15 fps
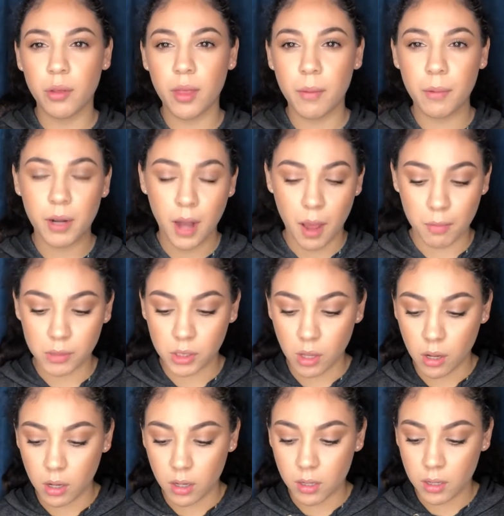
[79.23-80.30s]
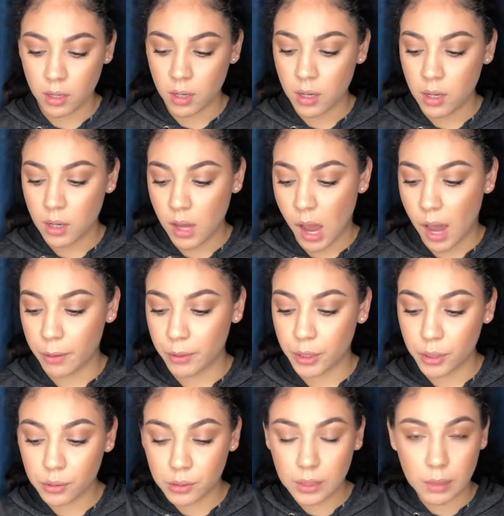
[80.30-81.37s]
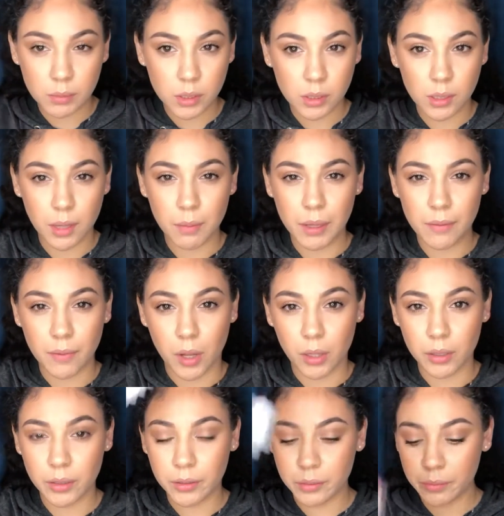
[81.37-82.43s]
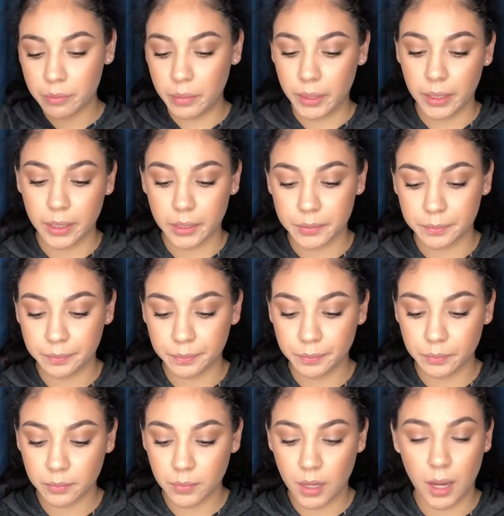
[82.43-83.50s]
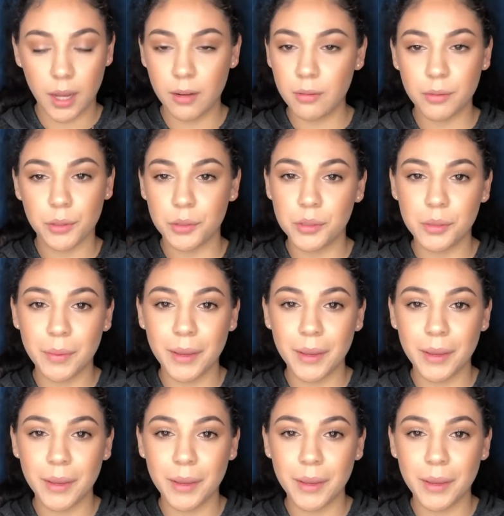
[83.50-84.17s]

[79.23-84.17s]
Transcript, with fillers: them on Amazon. I would use them to give me volume, but I don't use them